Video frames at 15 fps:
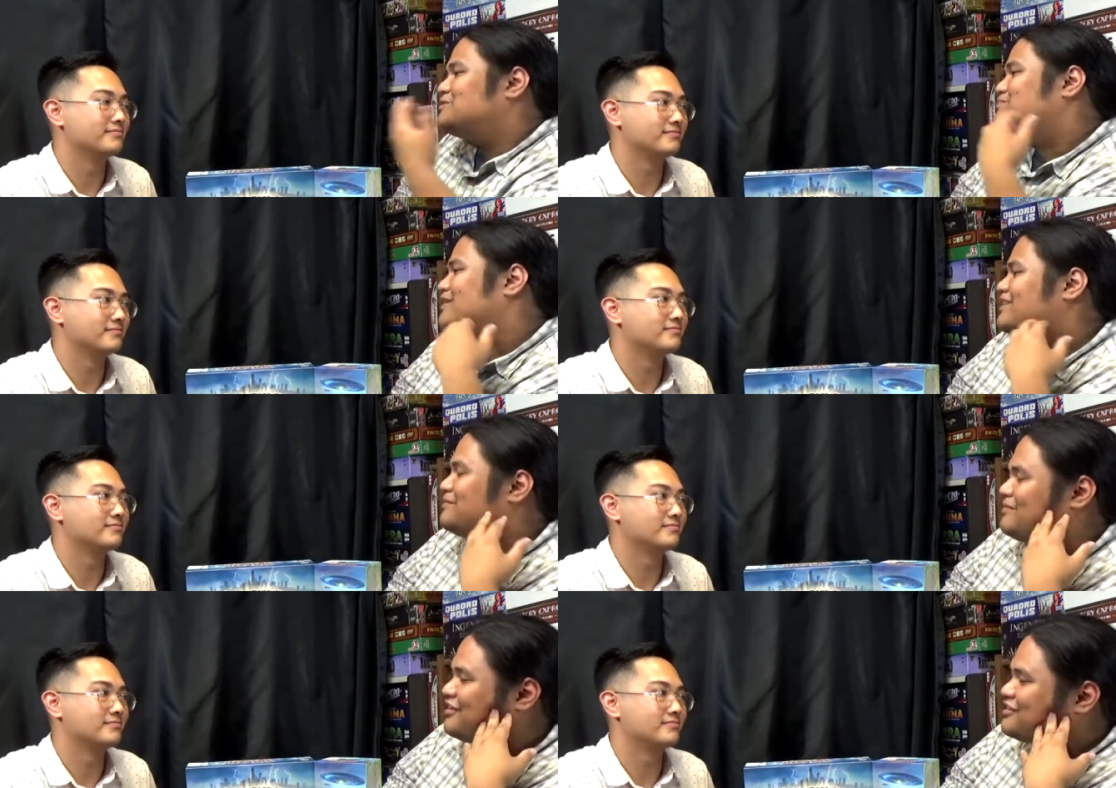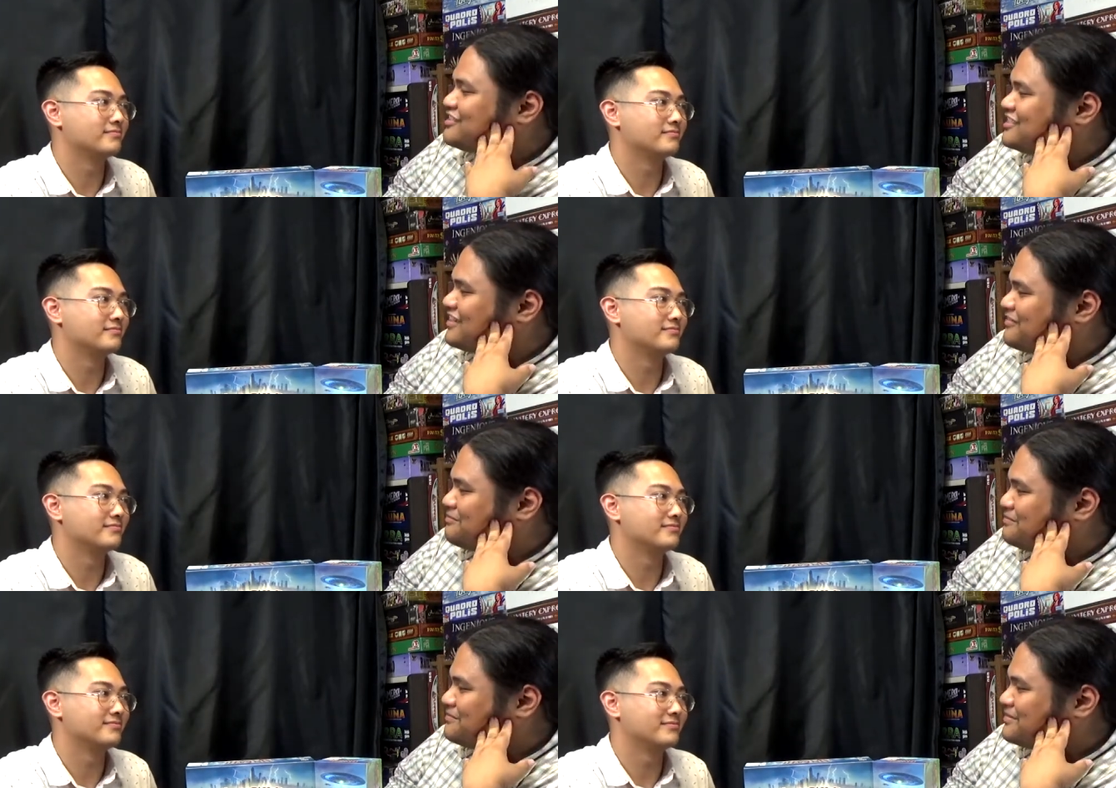Speaker 1: played the Mothership,
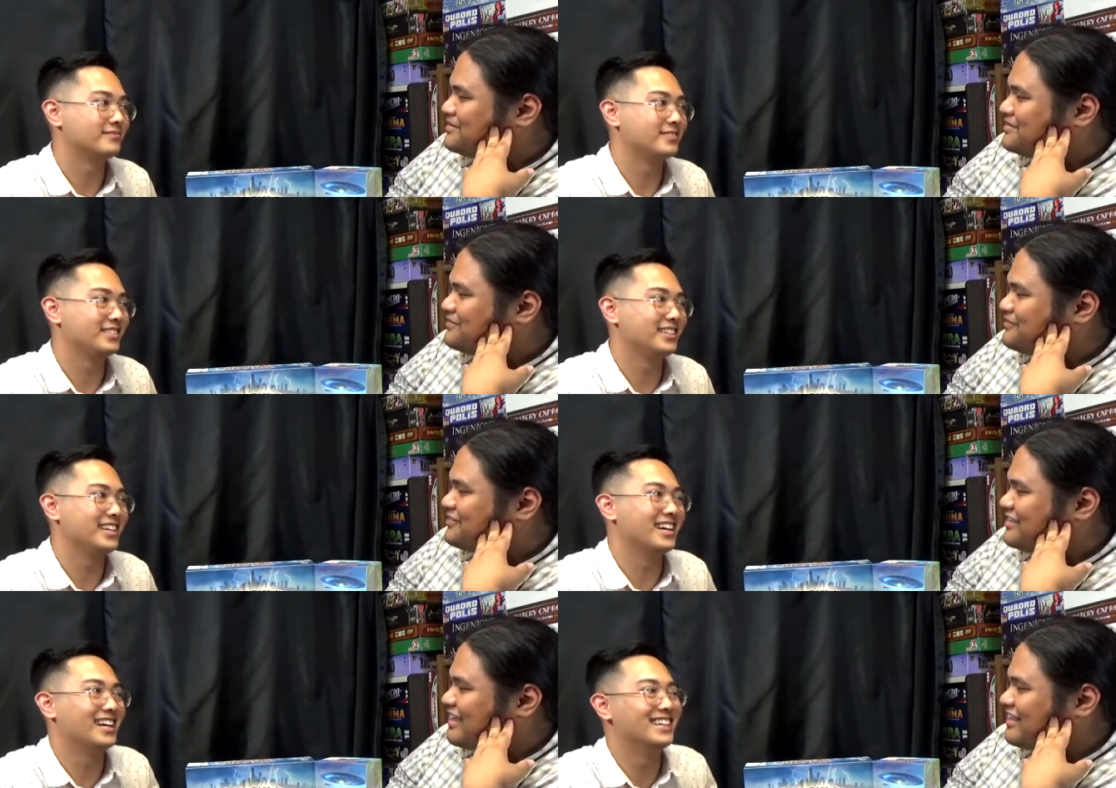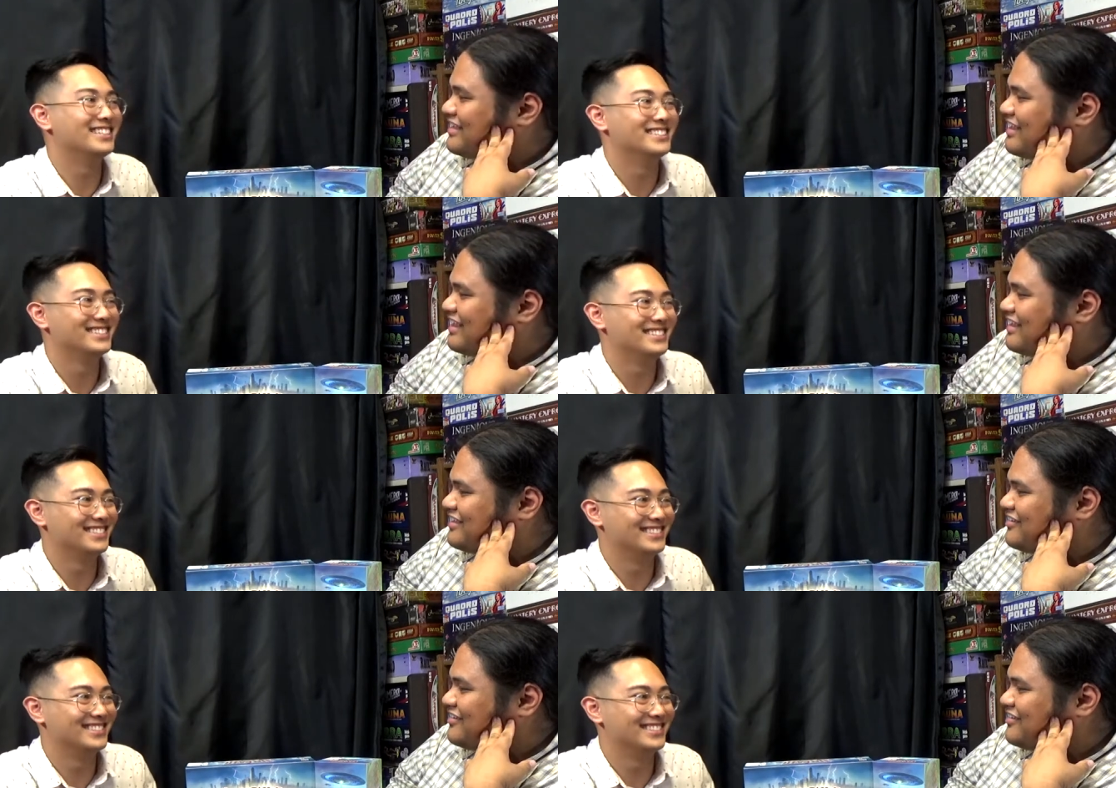yeah, that, that other